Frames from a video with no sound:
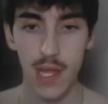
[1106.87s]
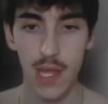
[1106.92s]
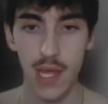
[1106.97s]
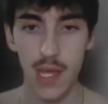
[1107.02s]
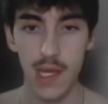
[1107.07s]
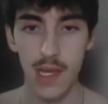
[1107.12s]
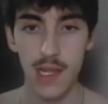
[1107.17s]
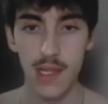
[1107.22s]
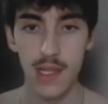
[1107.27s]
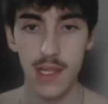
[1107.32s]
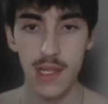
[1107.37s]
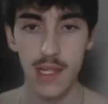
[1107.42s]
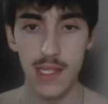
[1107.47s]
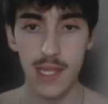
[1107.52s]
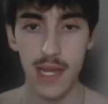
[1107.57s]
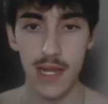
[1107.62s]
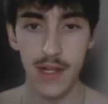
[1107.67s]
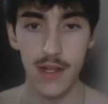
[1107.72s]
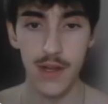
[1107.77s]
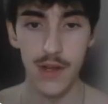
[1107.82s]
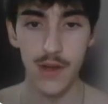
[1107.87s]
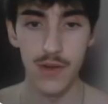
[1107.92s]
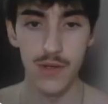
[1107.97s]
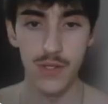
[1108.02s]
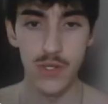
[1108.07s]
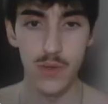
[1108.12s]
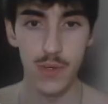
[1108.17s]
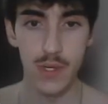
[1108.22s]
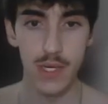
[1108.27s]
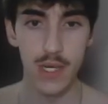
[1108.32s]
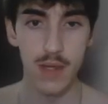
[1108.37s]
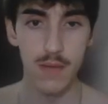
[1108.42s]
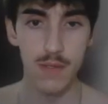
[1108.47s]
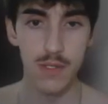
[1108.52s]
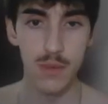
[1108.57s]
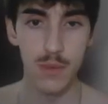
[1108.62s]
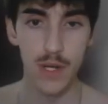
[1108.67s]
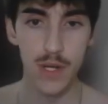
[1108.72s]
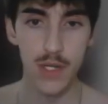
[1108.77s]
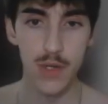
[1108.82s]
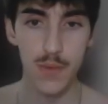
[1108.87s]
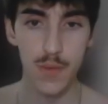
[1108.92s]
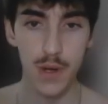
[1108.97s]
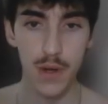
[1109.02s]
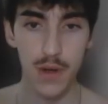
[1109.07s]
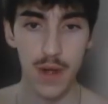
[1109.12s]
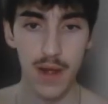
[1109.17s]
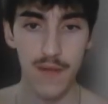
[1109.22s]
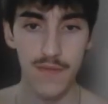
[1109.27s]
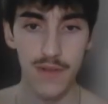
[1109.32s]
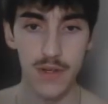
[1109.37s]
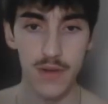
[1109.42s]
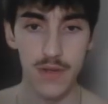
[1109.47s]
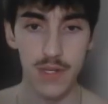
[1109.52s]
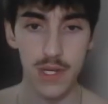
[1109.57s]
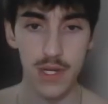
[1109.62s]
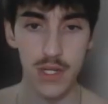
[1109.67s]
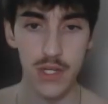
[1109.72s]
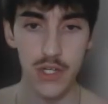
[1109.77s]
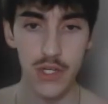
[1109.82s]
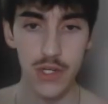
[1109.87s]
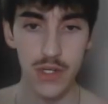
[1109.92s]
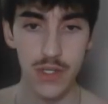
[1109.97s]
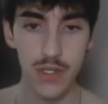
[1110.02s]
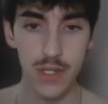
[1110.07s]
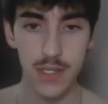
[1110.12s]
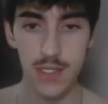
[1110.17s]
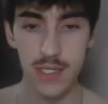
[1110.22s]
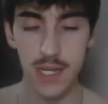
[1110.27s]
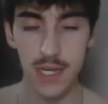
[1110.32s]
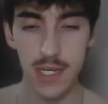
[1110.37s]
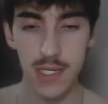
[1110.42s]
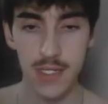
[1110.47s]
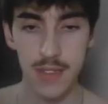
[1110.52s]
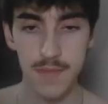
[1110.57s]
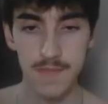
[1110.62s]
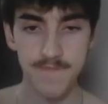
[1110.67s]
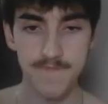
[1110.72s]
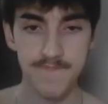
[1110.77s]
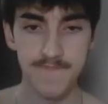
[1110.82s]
And they let that go. So we keep switch. We don't have to use any shields. That's nice.